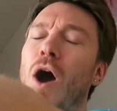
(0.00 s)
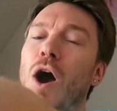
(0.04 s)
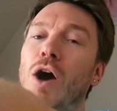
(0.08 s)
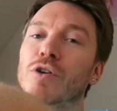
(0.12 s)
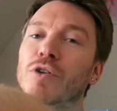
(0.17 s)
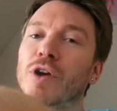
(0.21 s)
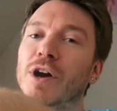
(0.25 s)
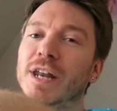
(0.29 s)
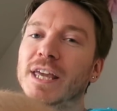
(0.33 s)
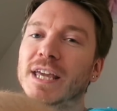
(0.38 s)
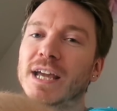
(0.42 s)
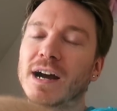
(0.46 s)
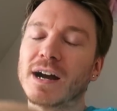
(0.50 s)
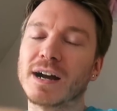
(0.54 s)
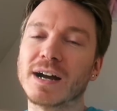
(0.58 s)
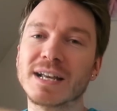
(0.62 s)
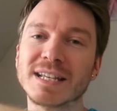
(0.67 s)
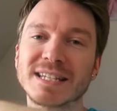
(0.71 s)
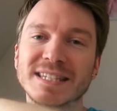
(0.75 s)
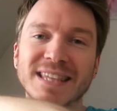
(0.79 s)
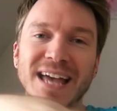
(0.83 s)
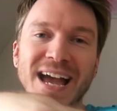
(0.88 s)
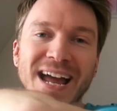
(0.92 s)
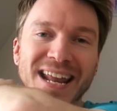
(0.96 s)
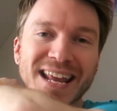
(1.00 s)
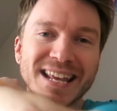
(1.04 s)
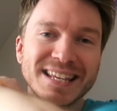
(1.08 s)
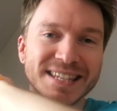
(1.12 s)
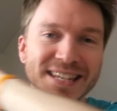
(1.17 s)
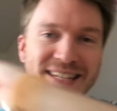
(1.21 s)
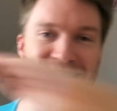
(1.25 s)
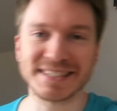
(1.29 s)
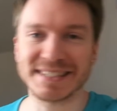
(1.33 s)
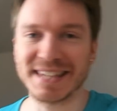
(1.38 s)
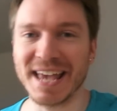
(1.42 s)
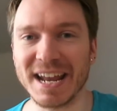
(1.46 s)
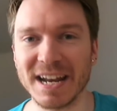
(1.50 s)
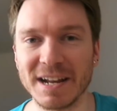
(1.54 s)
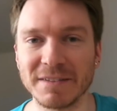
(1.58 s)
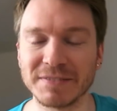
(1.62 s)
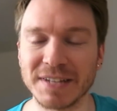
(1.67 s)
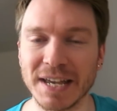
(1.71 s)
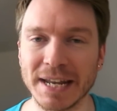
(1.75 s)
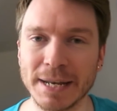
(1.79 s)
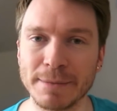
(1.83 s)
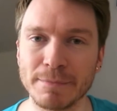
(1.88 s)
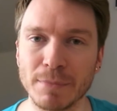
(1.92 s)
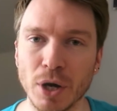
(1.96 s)
Alrighty guys, that is a set of
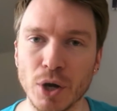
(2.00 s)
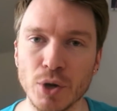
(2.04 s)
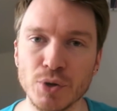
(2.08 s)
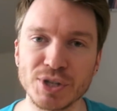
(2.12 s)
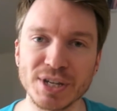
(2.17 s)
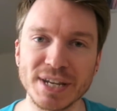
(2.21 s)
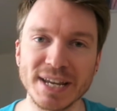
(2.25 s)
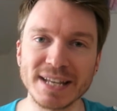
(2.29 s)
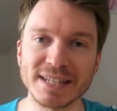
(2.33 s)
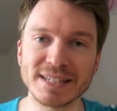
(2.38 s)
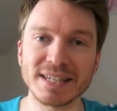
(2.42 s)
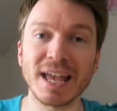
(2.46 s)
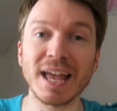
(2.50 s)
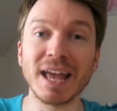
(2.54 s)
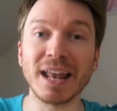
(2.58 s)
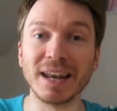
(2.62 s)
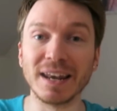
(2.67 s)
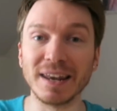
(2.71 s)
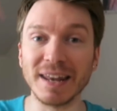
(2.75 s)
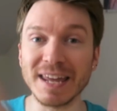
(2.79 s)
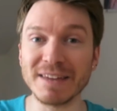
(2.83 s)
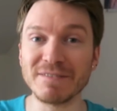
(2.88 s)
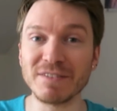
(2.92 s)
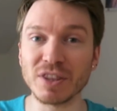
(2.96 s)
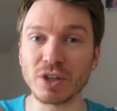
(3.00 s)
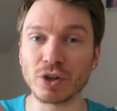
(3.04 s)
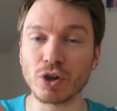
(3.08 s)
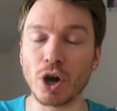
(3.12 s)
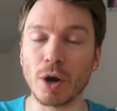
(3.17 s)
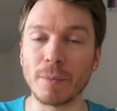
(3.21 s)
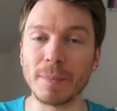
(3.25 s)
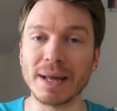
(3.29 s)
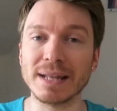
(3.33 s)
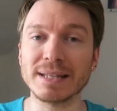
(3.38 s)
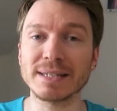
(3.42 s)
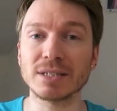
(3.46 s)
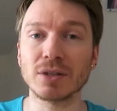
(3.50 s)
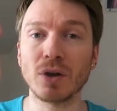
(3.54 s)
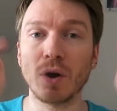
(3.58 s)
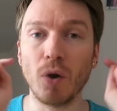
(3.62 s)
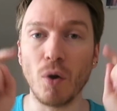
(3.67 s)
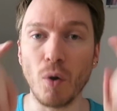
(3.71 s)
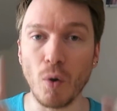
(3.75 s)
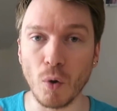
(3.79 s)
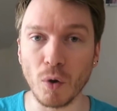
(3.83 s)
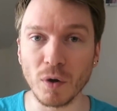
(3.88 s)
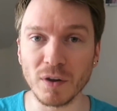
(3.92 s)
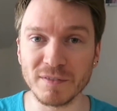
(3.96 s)
10 emojis. Leave in the comments
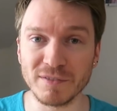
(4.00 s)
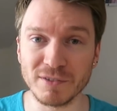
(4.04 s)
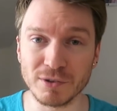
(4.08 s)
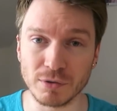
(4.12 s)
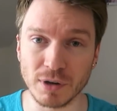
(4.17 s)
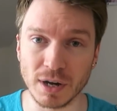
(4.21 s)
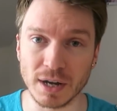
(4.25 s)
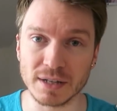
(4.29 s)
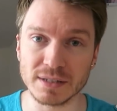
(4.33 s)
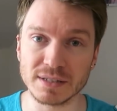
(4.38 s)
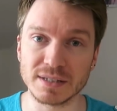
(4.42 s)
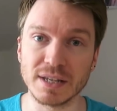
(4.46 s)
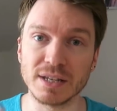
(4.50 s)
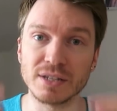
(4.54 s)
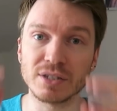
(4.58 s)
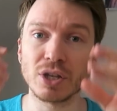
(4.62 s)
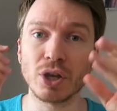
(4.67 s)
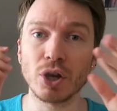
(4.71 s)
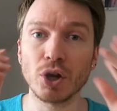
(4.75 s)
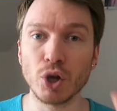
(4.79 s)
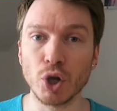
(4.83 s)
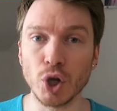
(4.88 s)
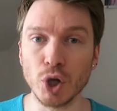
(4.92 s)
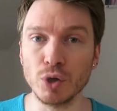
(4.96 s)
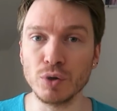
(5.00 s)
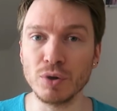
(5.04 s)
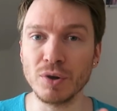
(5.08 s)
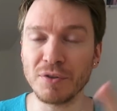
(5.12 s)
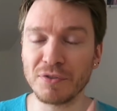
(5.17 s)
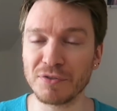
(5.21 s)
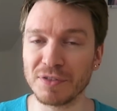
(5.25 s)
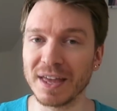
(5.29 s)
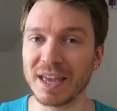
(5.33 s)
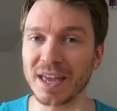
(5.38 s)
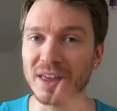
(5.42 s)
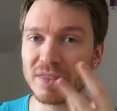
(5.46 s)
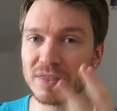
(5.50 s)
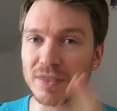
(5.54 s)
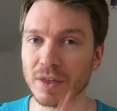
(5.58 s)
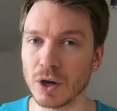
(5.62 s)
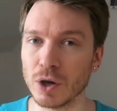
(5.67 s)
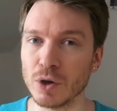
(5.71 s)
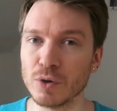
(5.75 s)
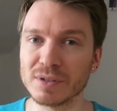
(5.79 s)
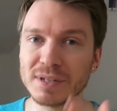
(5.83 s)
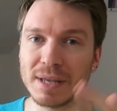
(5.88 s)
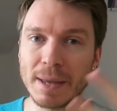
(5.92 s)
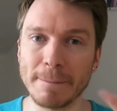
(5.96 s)
all of your answers, who you think
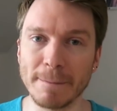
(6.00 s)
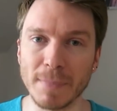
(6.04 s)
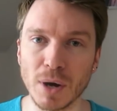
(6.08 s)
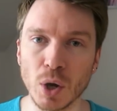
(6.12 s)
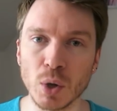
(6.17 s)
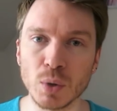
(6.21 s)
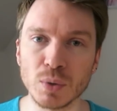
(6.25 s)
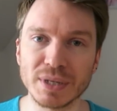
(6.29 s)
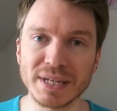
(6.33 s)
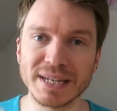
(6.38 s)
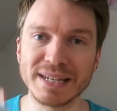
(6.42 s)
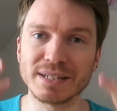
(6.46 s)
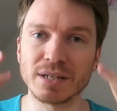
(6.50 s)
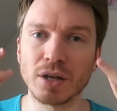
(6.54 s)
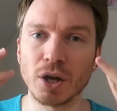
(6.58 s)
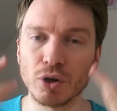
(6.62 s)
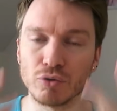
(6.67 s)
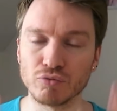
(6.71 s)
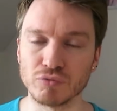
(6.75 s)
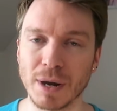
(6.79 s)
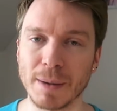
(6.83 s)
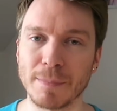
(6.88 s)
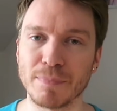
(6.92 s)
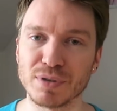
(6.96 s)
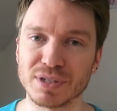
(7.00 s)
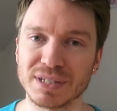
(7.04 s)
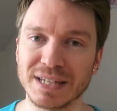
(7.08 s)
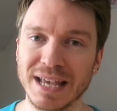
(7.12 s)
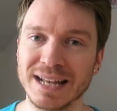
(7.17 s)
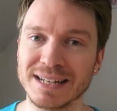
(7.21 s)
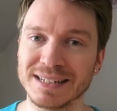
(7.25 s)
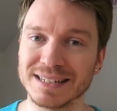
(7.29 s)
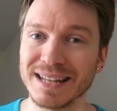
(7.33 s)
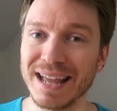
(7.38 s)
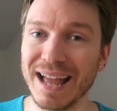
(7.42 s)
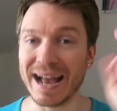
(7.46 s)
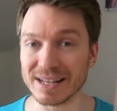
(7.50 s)
those emojis represent.